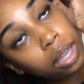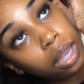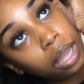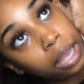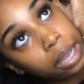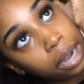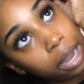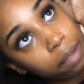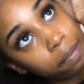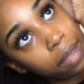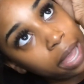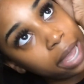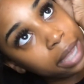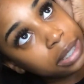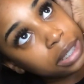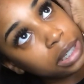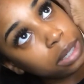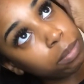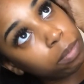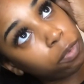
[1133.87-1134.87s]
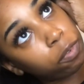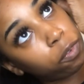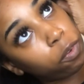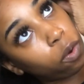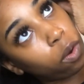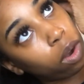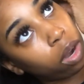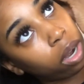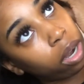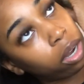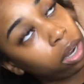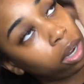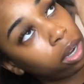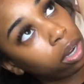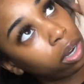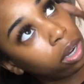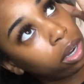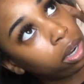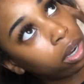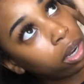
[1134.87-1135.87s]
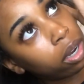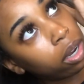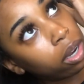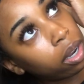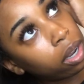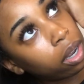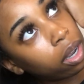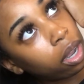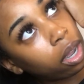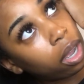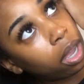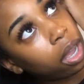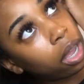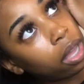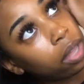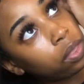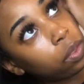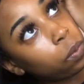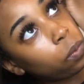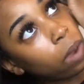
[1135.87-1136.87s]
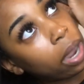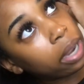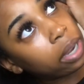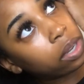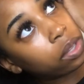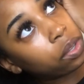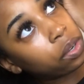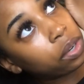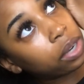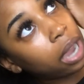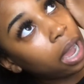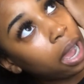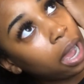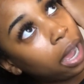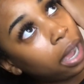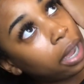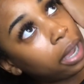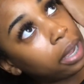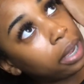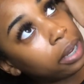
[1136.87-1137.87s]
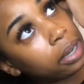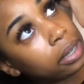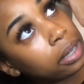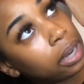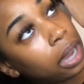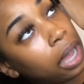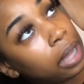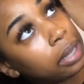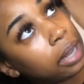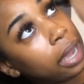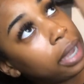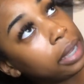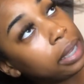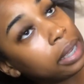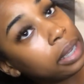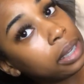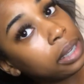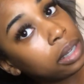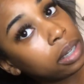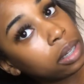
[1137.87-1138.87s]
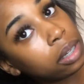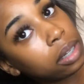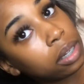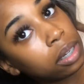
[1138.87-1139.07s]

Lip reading: And I've had Chi before, the regular kind. I like it.